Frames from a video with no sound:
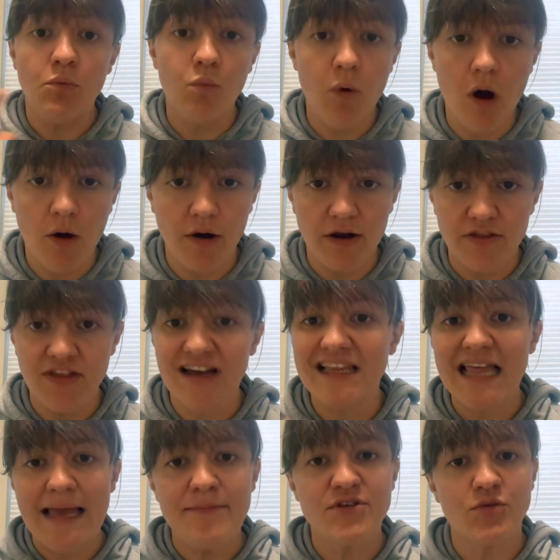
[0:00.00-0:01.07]
warrant the
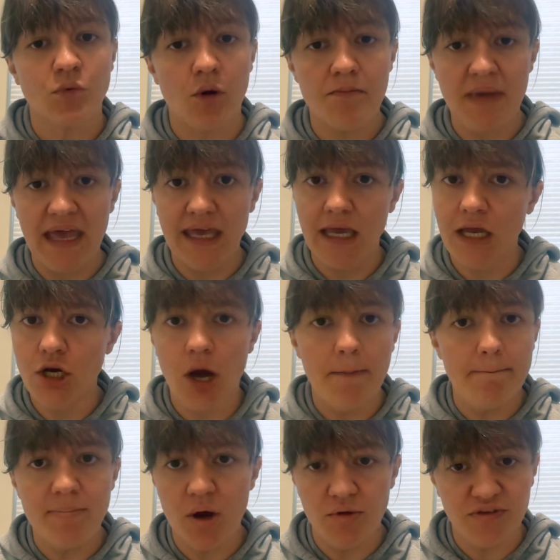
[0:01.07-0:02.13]
claims that we're making
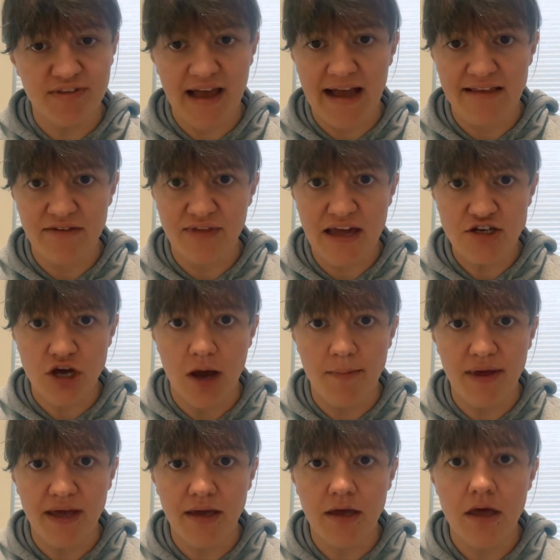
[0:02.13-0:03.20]
on both sides of that
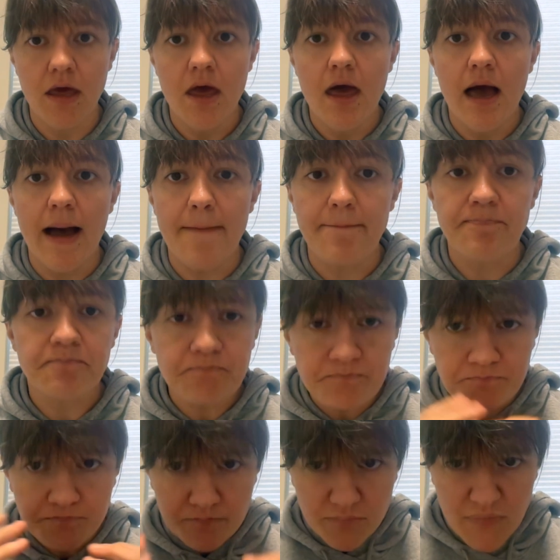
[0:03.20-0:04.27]
topic. Um,
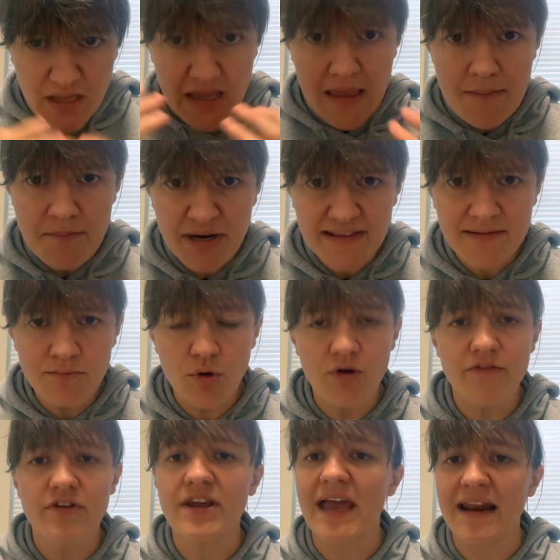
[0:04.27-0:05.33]
but it's
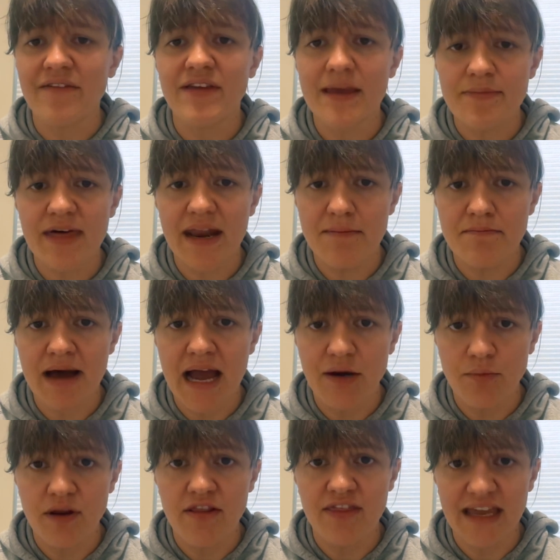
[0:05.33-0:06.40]
important to kind of keep that in
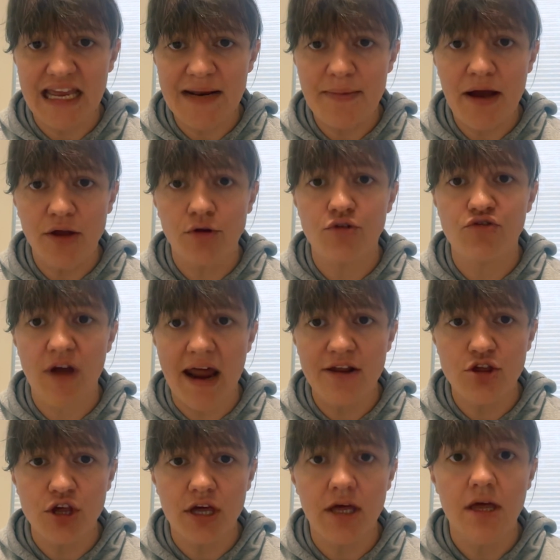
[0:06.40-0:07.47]
mind when thinking about your
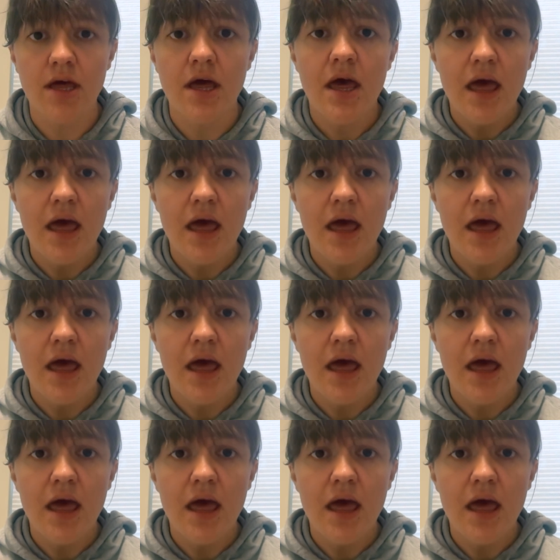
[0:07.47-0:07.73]
strategy.